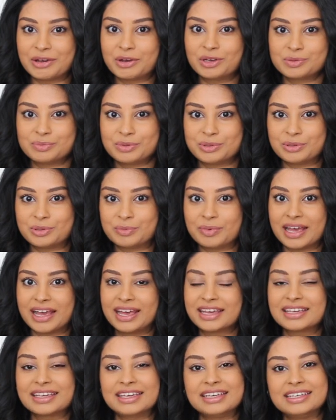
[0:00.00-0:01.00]
it hospital
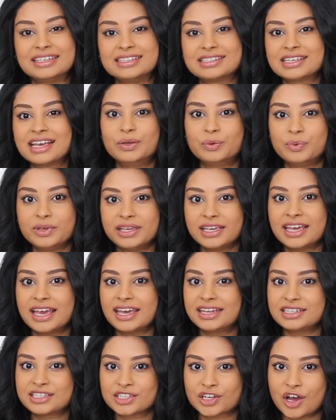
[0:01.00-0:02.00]
bag, is the
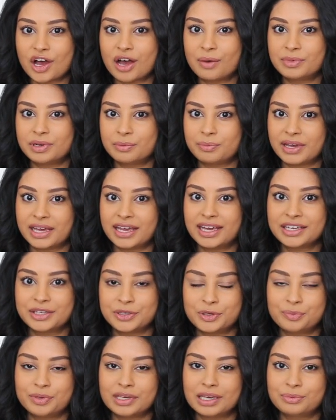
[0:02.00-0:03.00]
weekend garment bag.
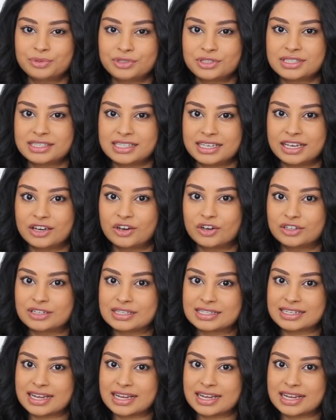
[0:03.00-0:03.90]
You'll be able to see it on